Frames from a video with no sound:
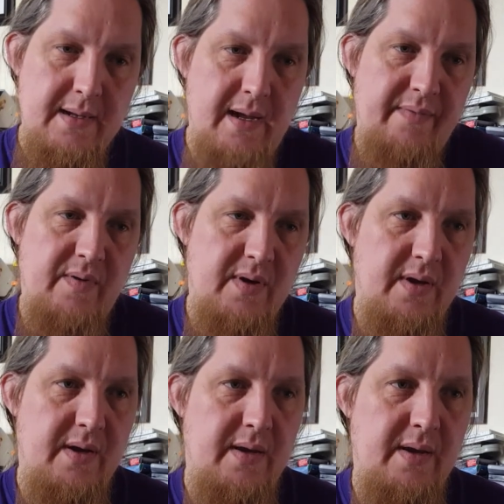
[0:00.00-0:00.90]
I've
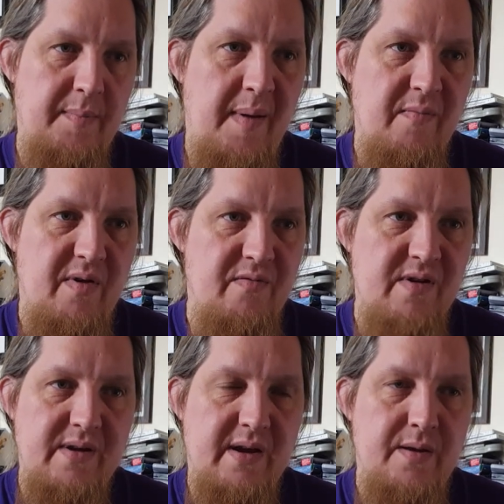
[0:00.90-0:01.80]
got a memory of
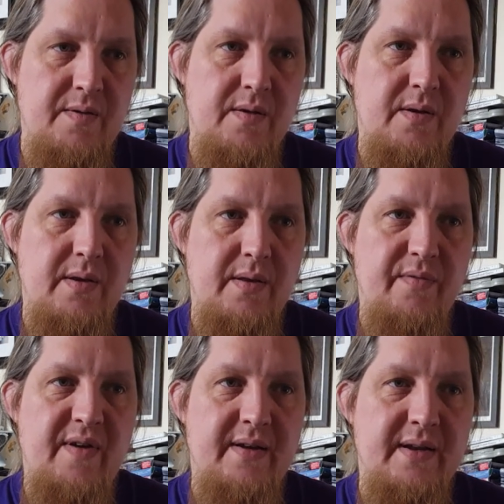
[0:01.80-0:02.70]
Rick Dickinson, the
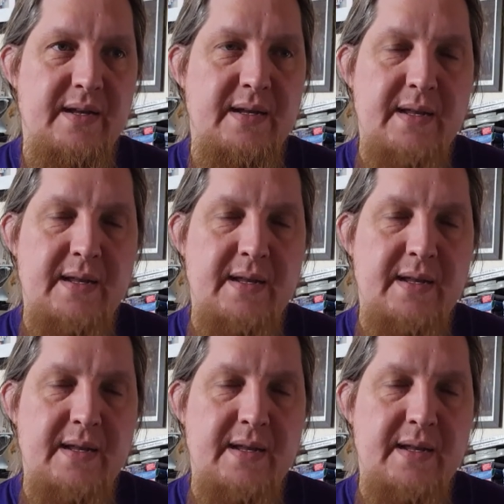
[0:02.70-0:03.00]
fact that